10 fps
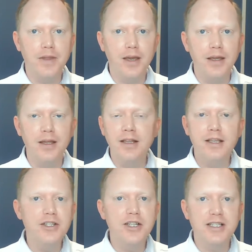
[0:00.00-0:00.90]
Okay.
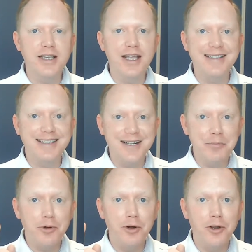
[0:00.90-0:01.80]
Let's just say that's the
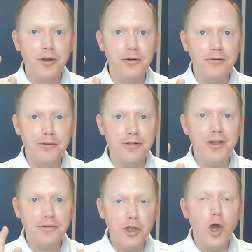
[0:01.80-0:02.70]
number. First
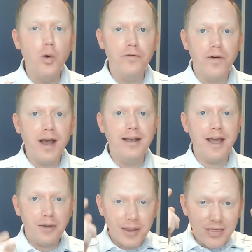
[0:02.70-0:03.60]
off, go find
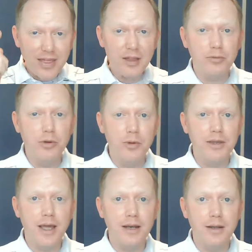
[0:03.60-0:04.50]
out and think through
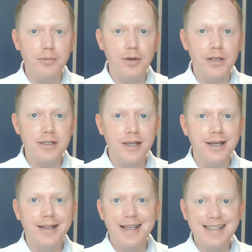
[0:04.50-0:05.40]
what that number is.
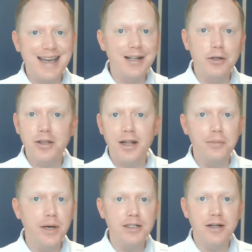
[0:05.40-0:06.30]
That's kind of looking at
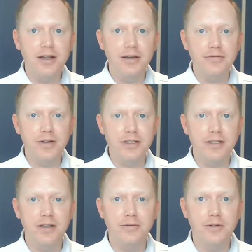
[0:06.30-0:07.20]
a budget, all that fun
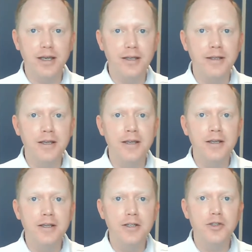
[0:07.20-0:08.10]
stuff. Okay.
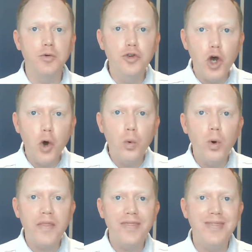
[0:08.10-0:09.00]
So know
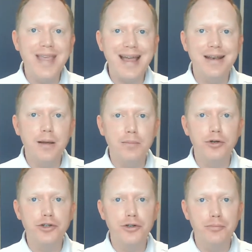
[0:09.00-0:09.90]
what that
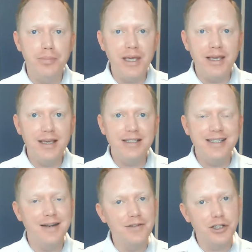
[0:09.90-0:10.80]
number should be
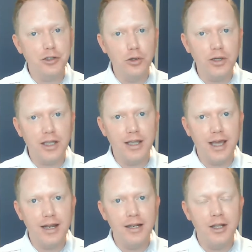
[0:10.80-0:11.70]
instead of just looking
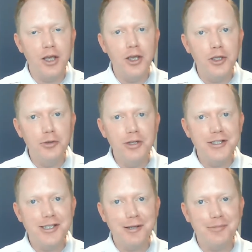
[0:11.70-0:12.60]
at it. You
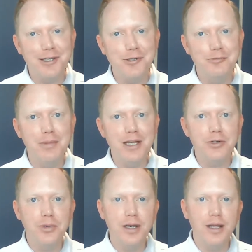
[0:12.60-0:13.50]
need something to
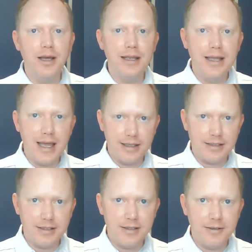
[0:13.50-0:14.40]
measure it
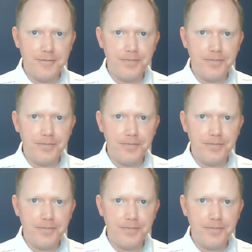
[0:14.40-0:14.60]
against.